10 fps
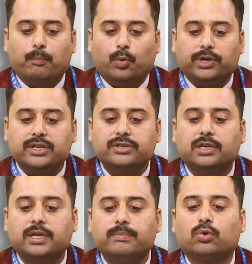
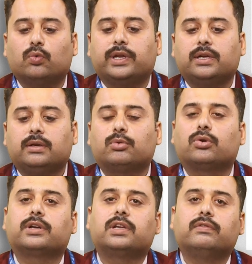potentially improving
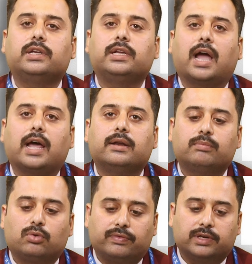productivity and
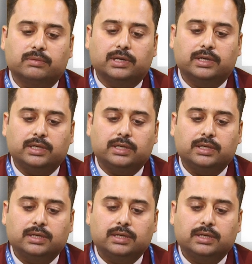profitability.